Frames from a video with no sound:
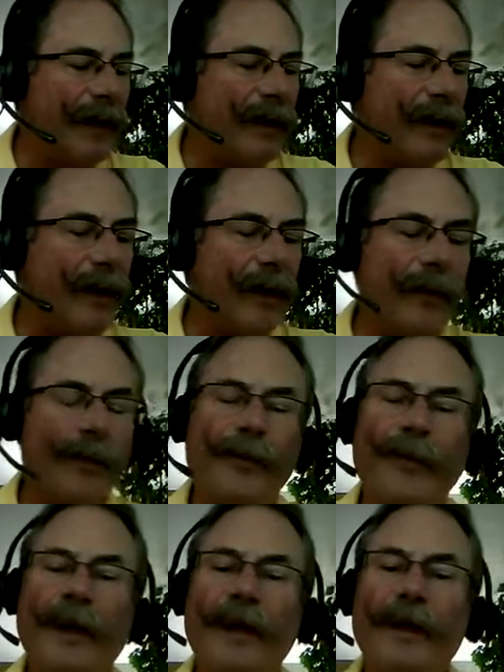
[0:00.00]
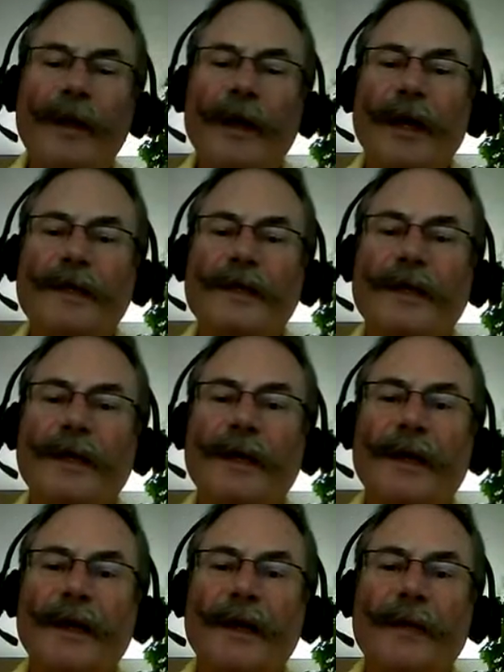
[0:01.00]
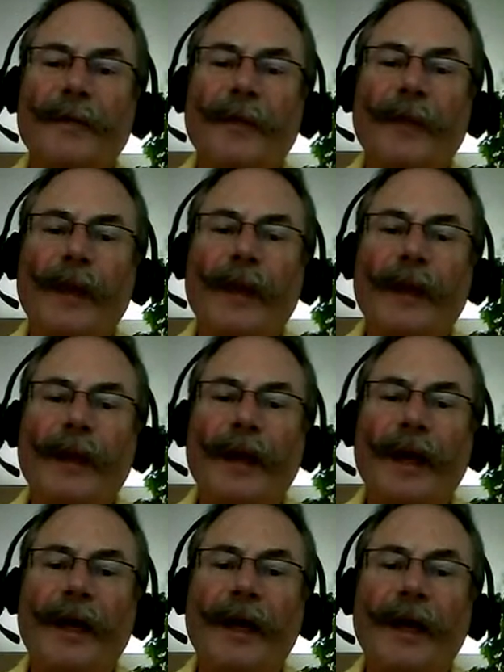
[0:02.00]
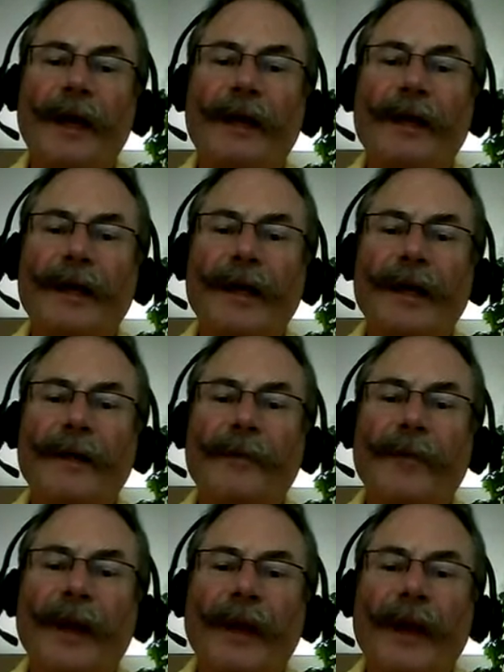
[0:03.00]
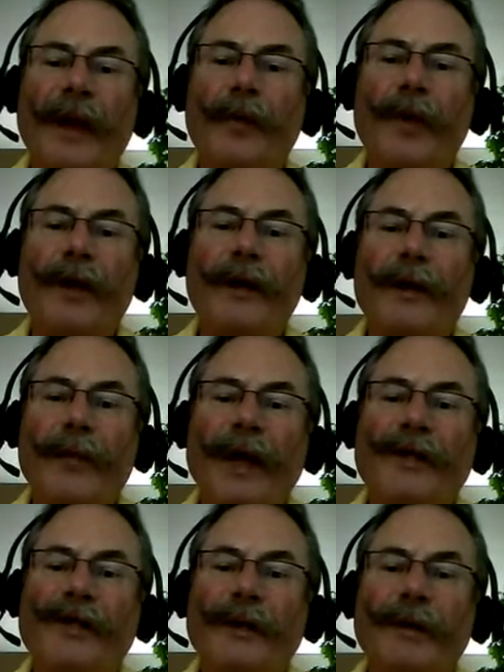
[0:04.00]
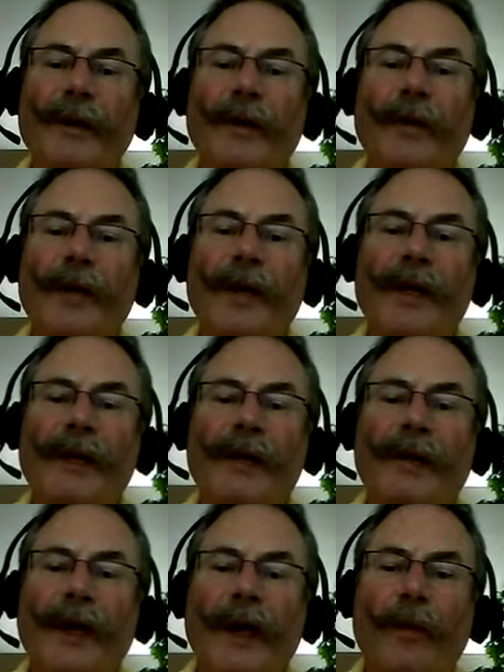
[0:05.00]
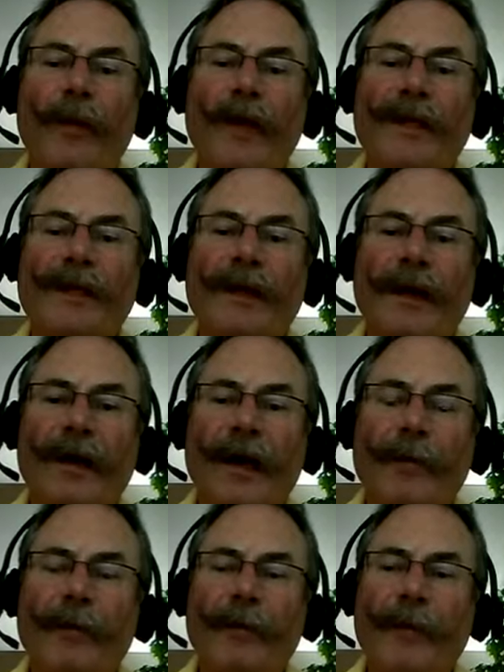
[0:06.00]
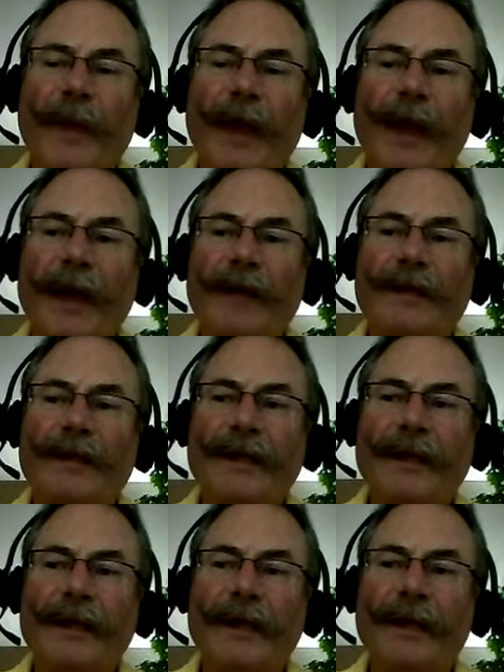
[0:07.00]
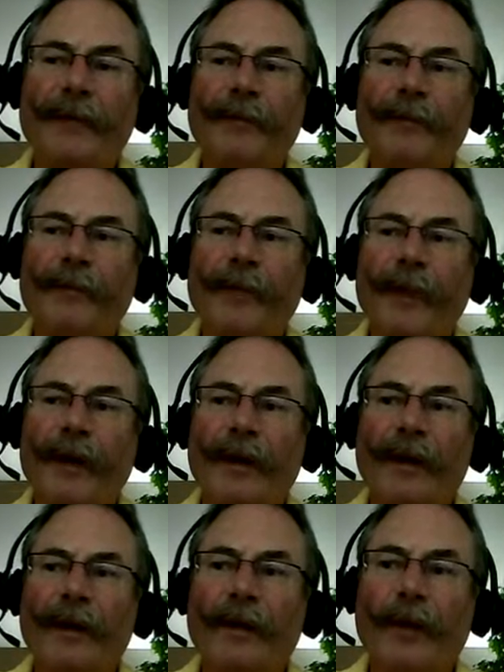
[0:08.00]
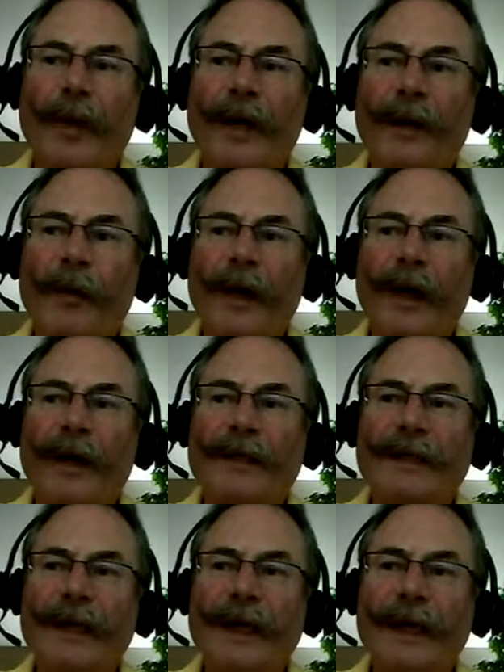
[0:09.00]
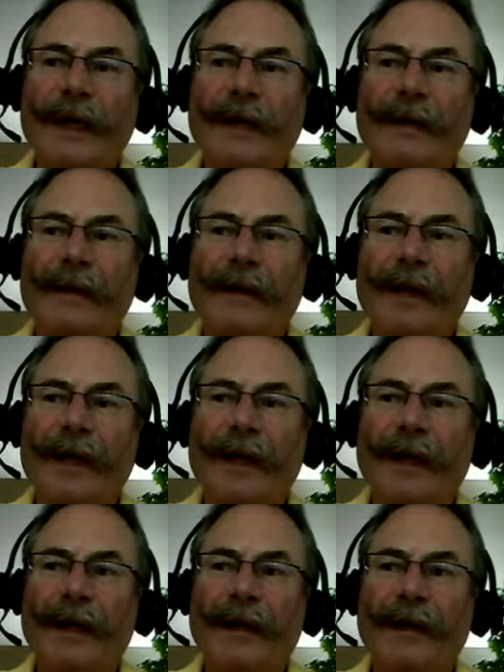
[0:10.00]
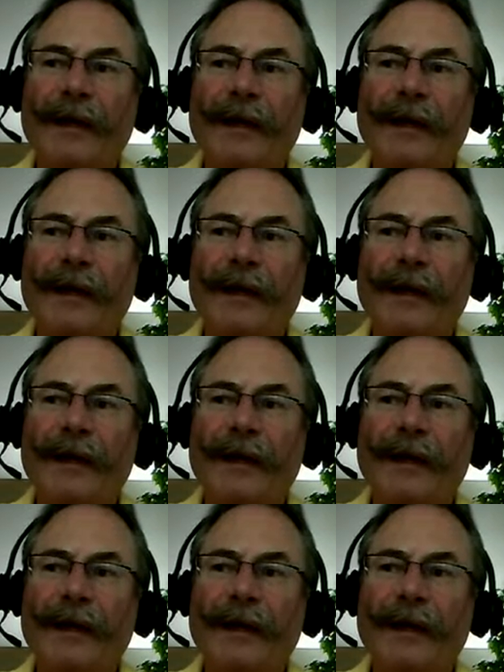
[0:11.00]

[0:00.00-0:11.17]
oh, yes, and I wanted to mention, we did look at one time at right-of-ways and the